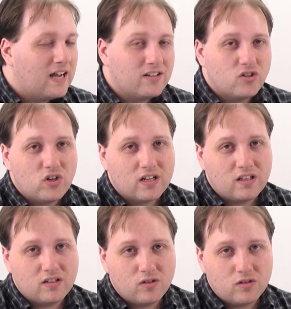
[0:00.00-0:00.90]
It has to
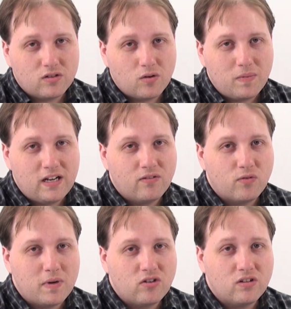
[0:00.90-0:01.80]
check the domain
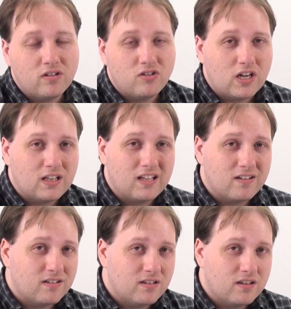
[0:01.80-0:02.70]
information, check
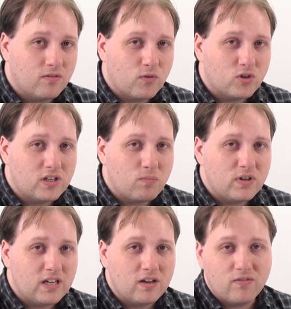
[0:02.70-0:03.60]
that the first
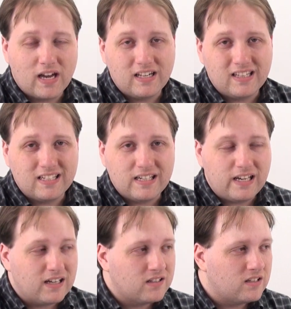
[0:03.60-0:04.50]
step we did of adding the
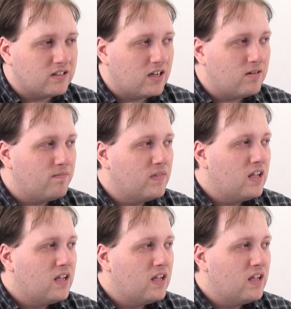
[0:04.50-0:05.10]
DNS is done.